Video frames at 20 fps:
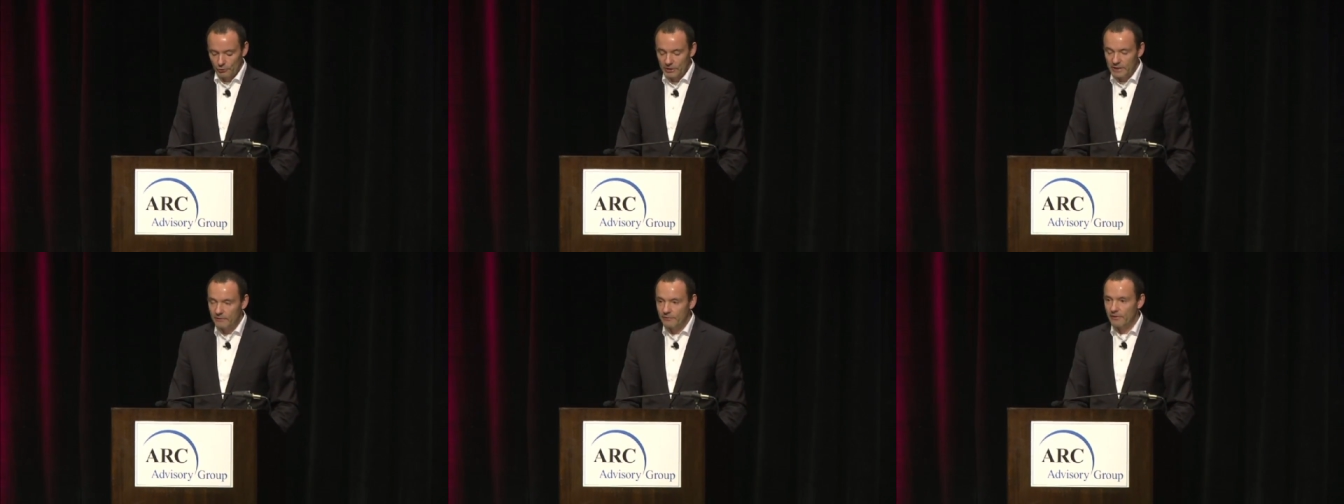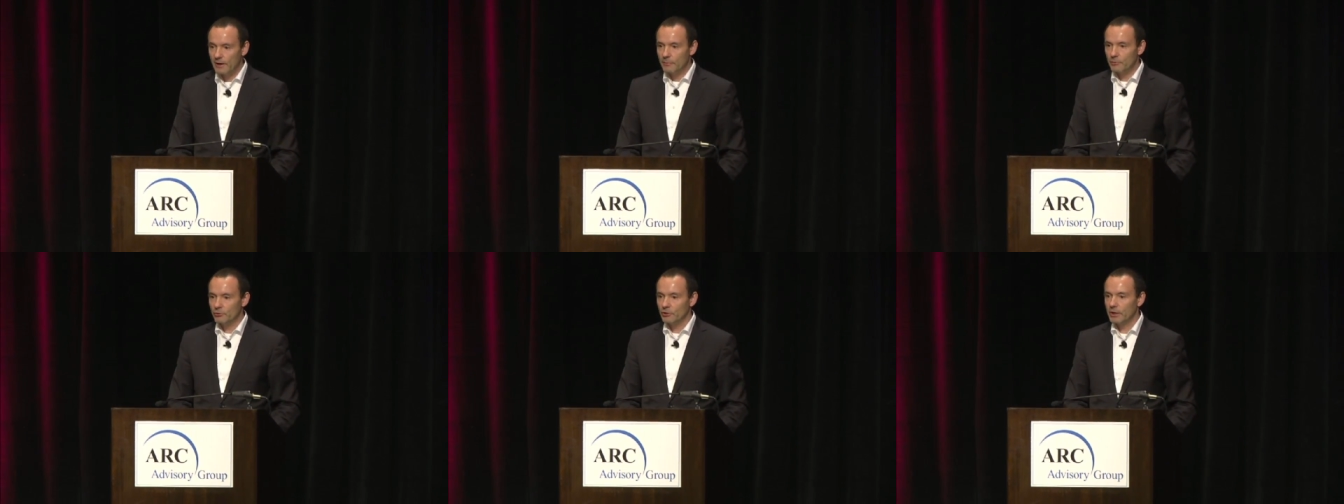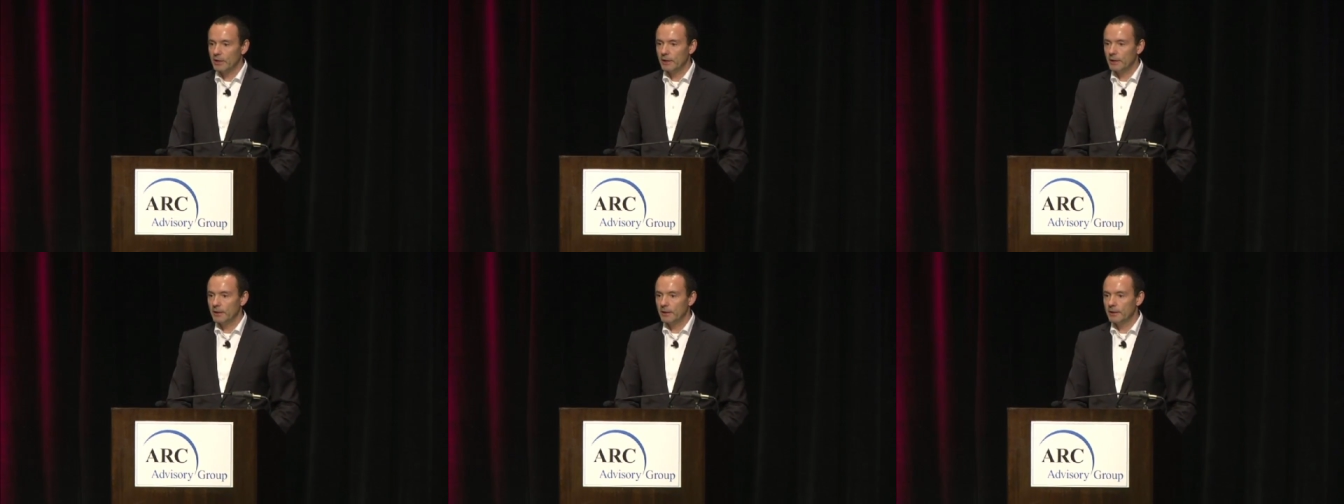
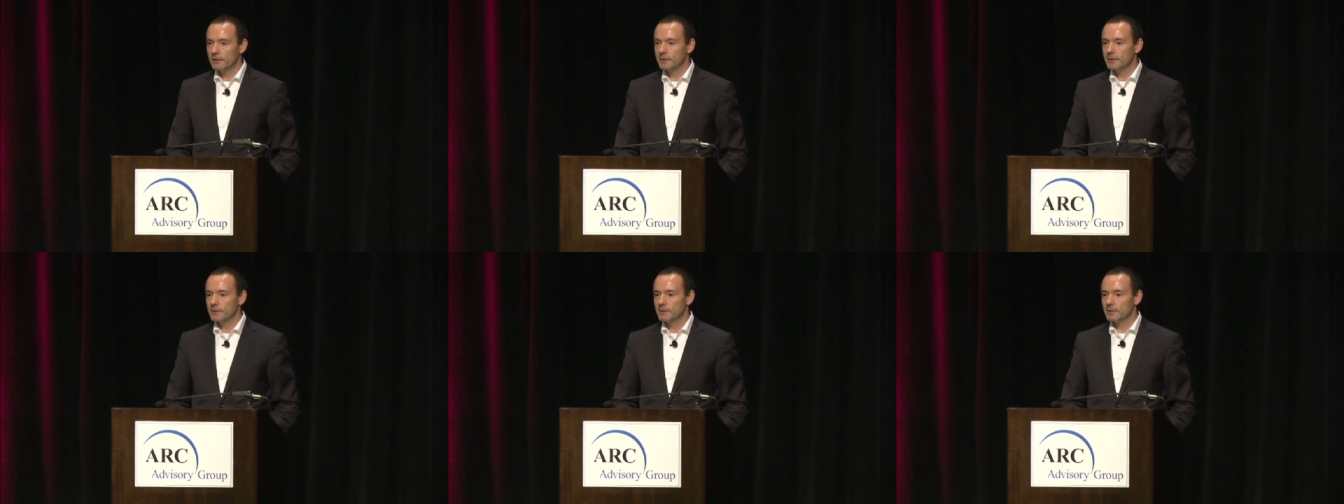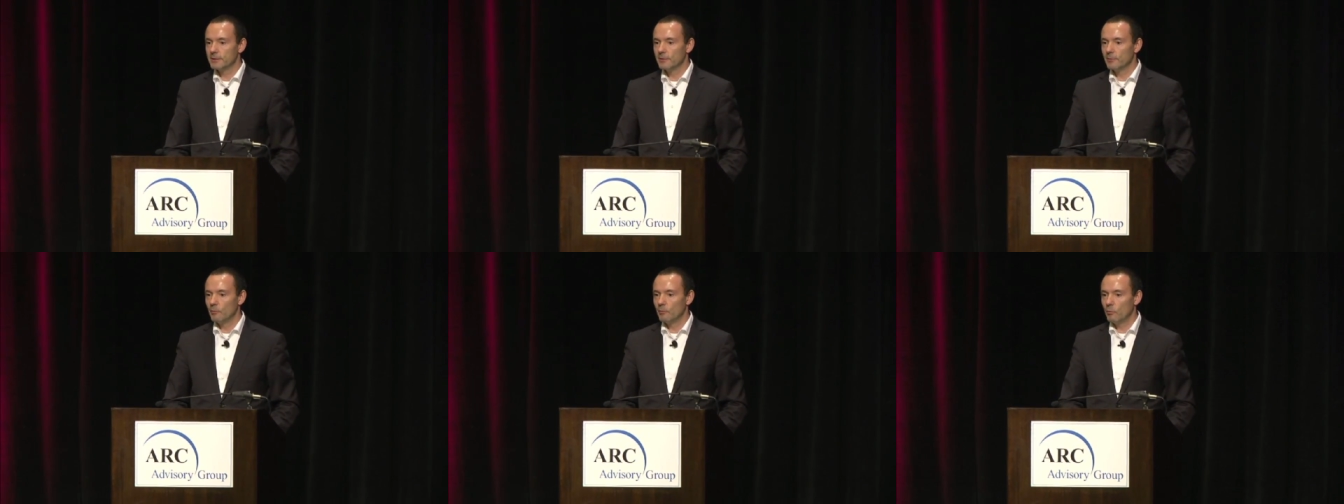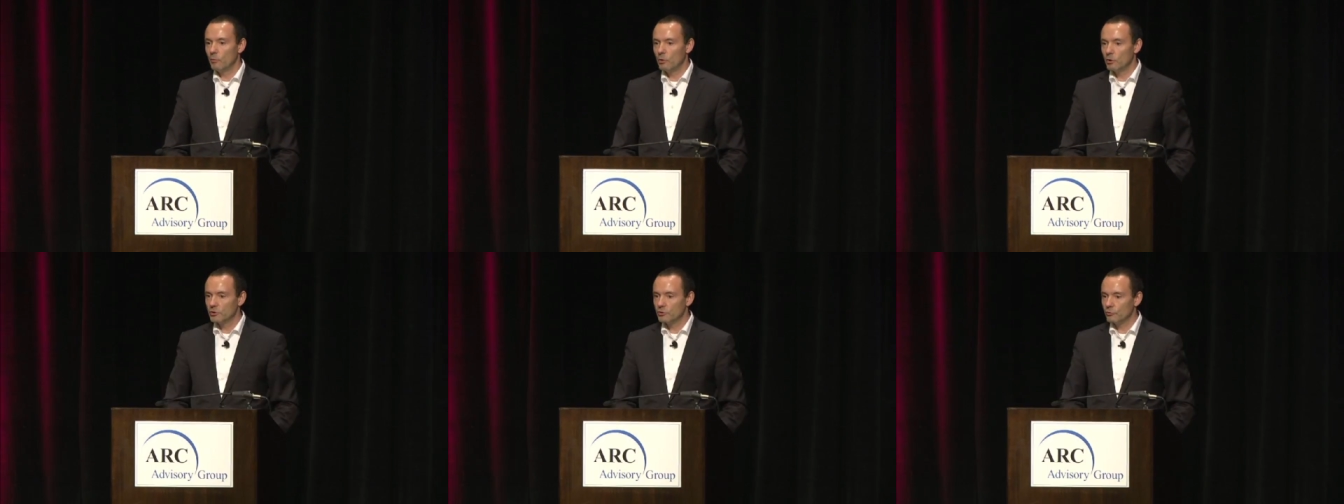prefabricated,
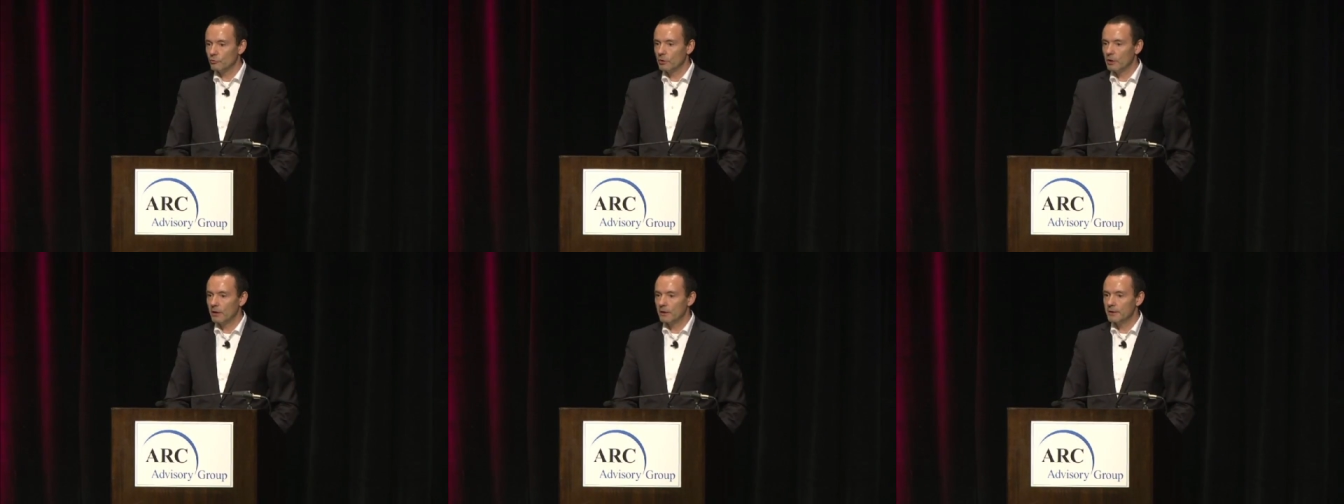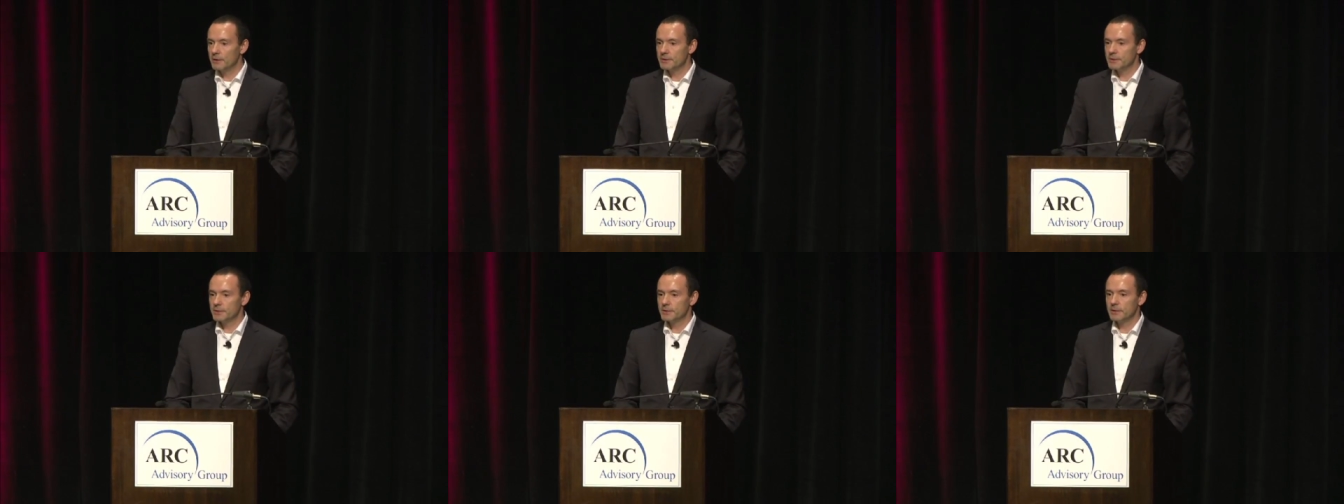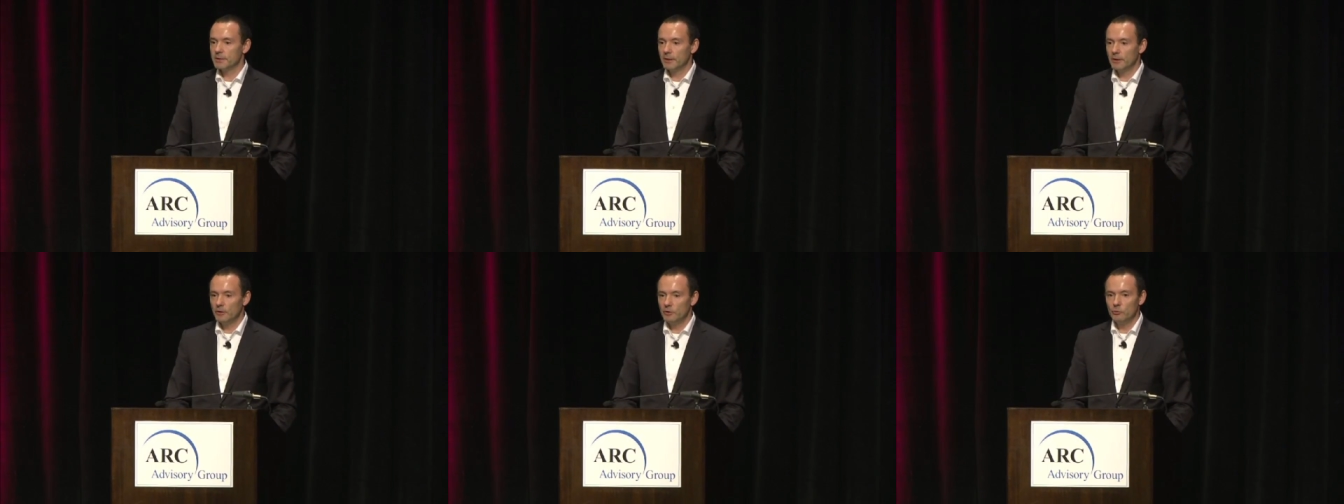
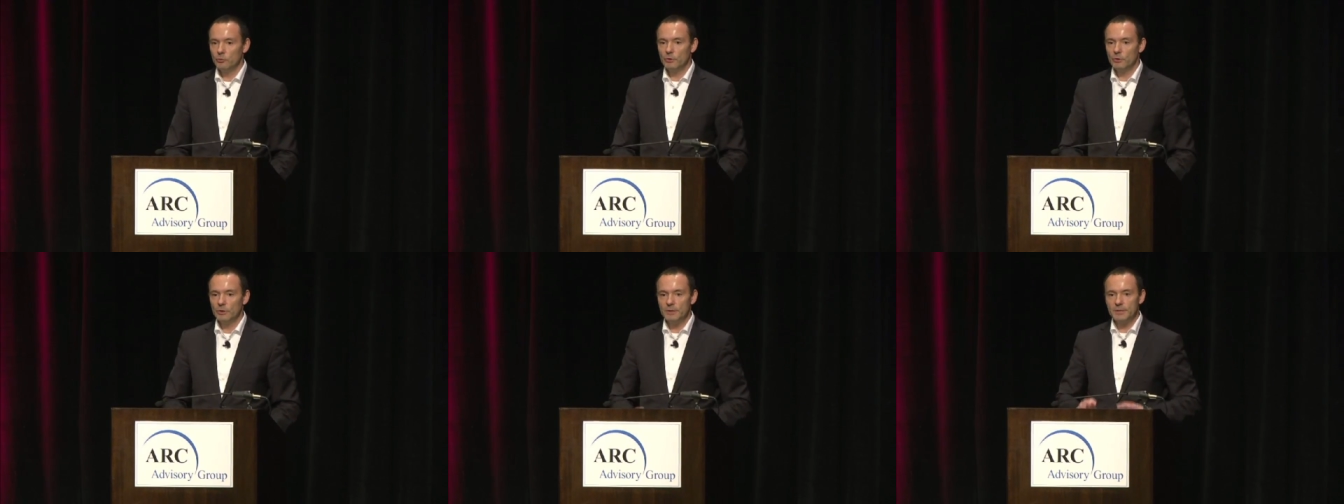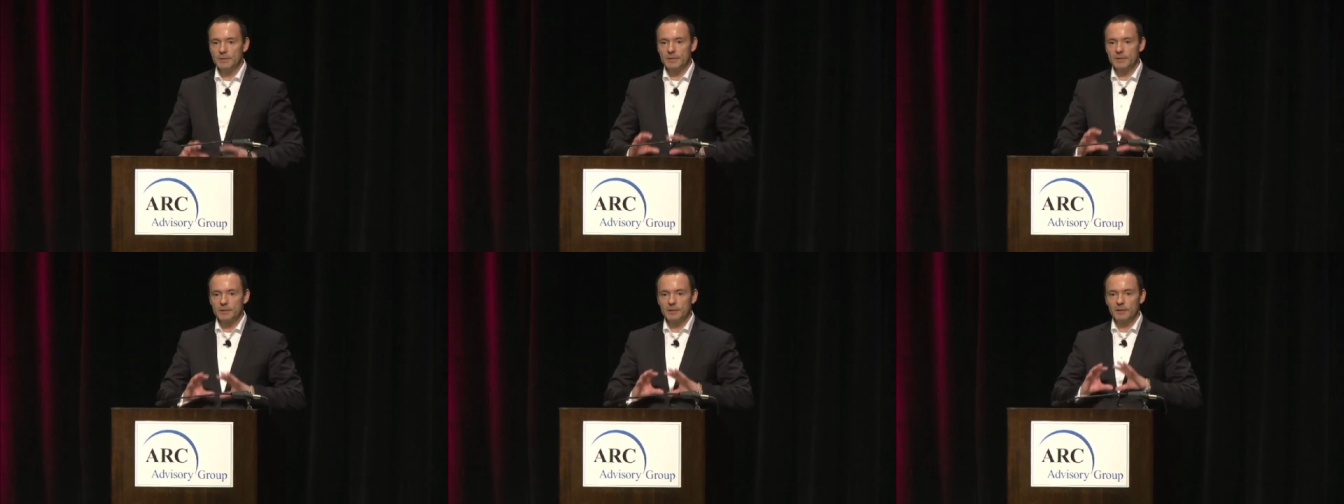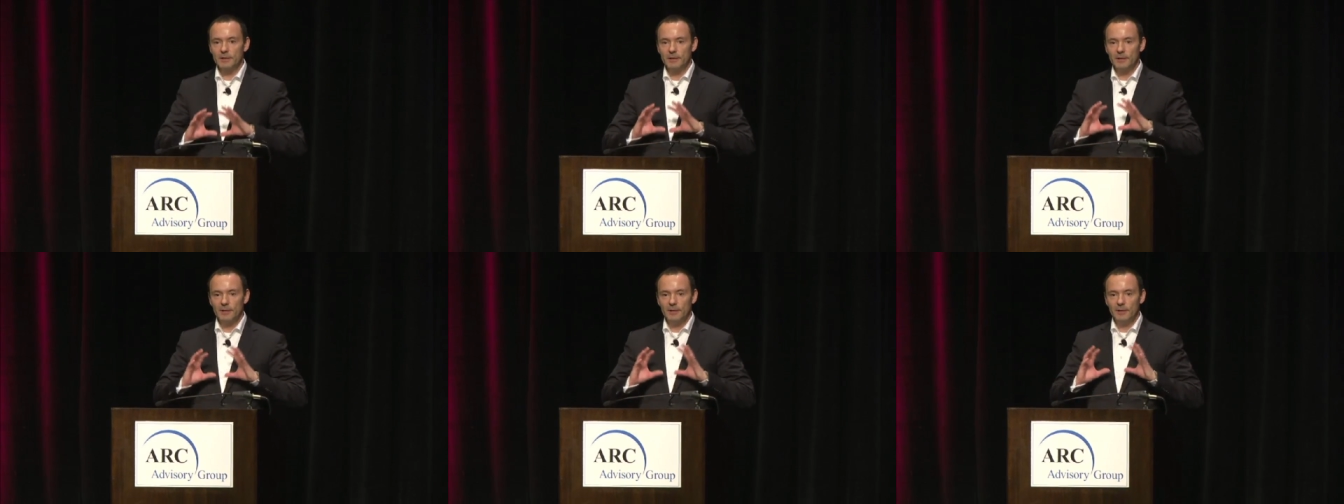modularized
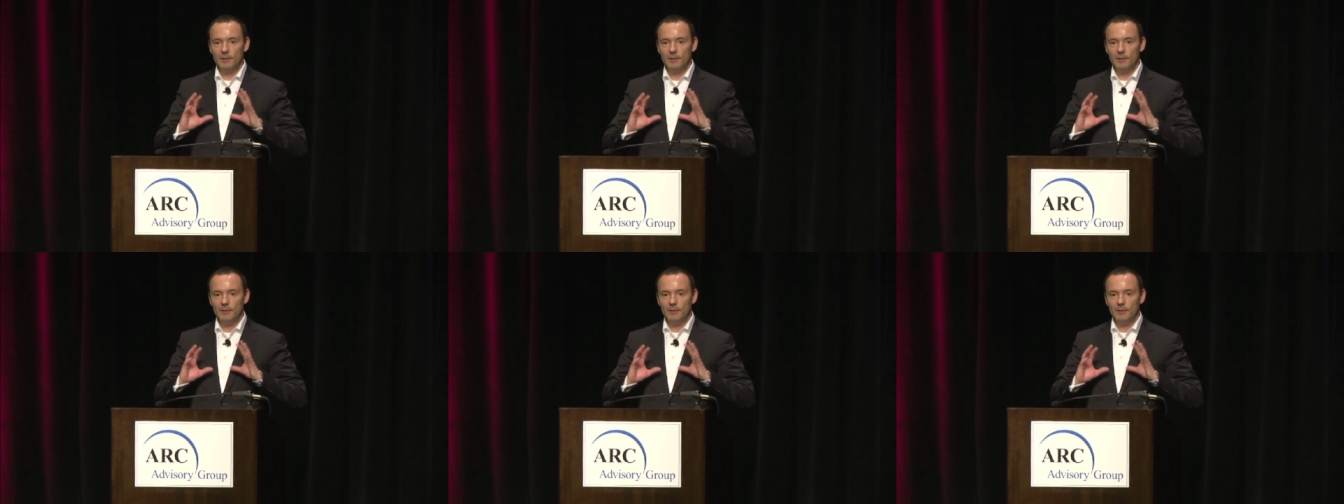units,